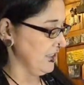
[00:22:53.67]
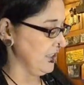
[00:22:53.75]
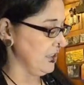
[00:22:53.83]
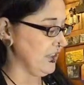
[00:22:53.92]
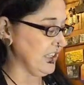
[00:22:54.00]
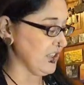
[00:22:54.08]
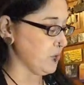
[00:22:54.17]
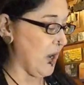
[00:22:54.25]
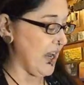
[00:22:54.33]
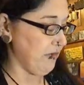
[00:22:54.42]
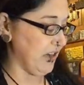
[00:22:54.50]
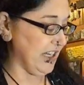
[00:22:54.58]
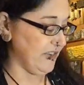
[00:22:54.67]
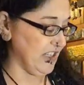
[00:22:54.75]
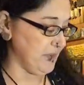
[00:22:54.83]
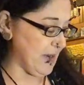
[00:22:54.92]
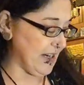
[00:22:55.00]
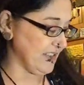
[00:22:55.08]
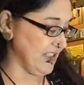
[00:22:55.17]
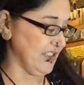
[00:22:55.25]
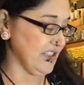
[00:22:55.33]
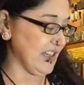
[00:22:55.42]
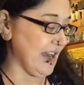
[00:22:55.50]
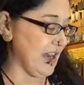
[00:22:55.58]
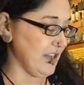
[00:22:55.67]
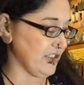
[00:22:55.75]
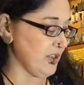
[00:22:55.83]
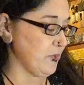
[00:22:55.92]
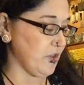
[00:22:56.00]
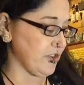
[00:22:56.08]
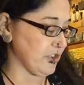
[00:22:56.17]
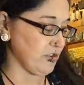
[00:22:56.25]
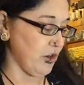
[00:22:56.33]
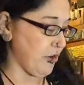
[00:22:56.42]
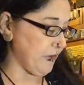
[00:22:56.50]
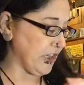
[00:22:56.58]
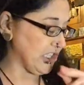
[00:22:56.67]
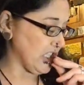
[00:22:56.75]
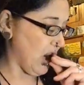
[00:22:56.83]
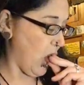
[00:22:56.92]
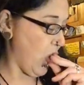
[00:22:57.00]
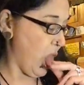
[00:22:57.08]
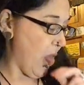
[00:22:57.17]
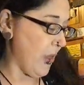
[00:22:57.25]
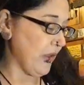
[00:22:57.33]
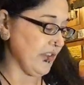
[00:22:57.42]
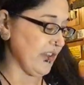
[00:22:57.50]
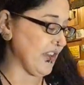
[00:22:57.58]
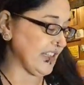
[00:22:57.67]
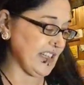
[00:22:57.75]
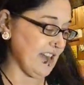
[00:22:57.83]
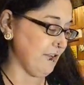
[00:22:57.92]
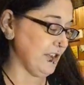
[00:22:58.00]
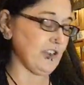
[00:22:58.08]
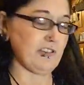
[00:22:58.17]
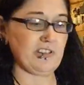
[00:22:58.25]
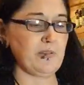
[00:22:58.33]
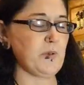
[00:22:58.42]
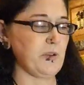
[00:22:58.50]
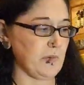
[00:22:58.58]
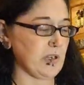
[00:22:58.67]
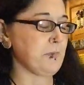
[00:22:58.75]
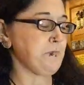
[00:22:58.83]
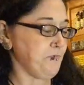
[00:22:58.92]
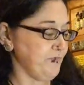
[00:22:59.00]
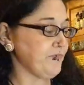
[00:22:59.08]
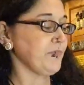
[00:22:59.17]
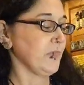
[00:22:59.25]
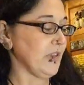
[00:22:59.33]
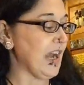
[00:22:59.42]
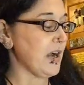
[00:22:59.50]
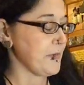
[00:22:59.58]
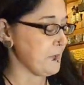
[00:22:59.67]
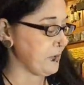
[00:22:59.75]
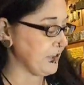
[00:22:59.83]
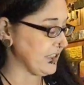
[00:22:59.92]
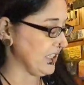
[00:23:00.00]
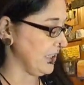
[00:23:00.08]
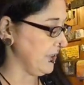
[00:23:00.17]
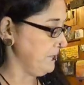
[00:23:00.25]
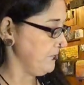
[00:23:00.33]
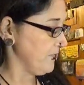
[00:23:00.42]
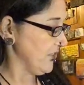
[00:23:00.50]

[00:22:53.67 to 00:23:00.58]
So this is why I read these magazines. They are some of the stories that they tell you. Some of them are, they are pretty